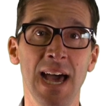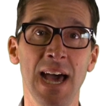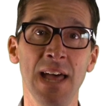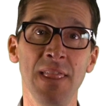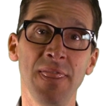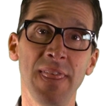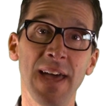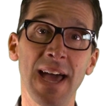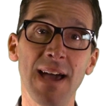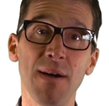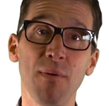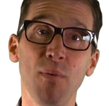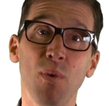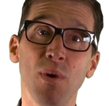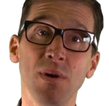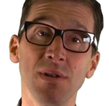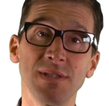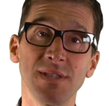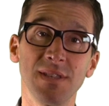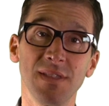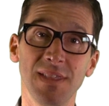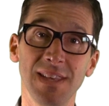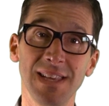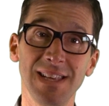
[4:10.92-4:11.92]
And that
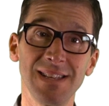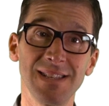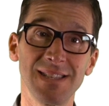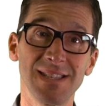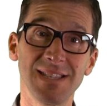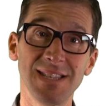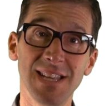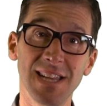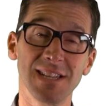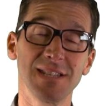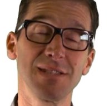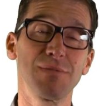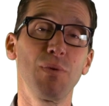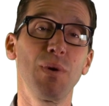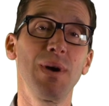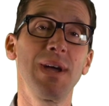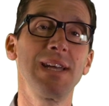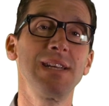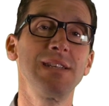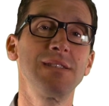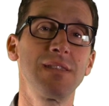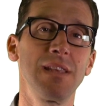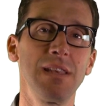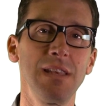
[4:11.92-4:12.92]
was the 6
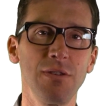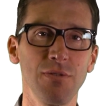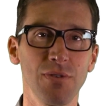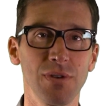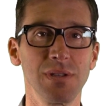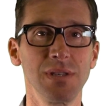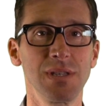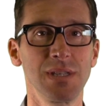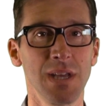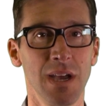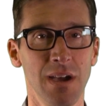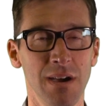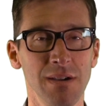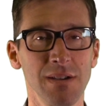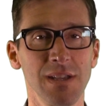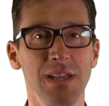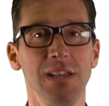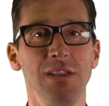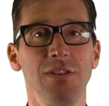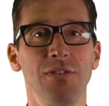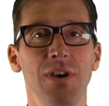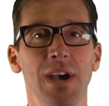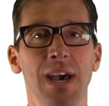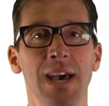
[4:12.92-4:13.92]
ways that you can target
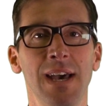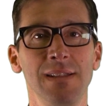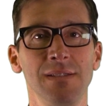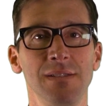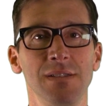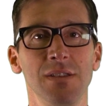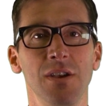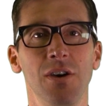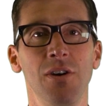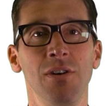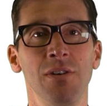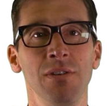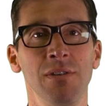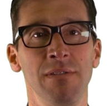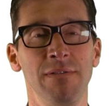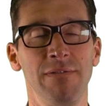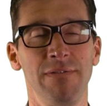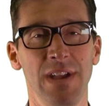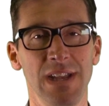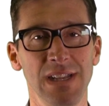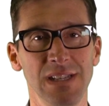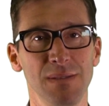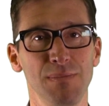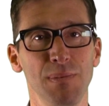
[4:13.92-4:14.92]
your ads on
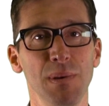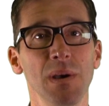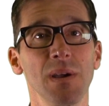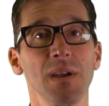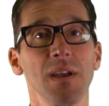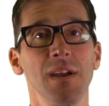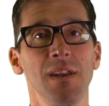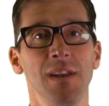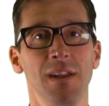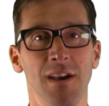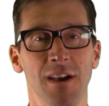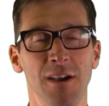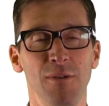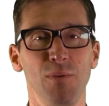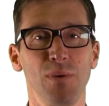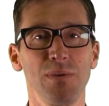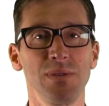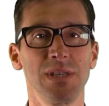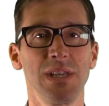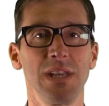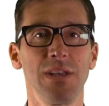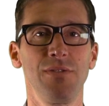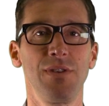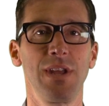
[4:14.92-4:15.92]
Facebook, and I will
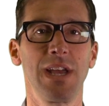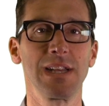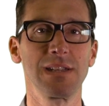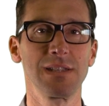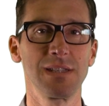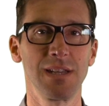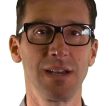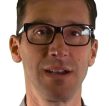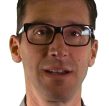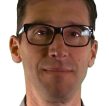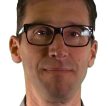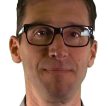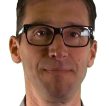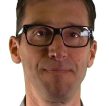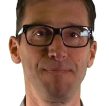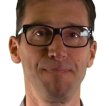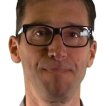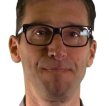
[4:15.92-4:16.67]
see you next time.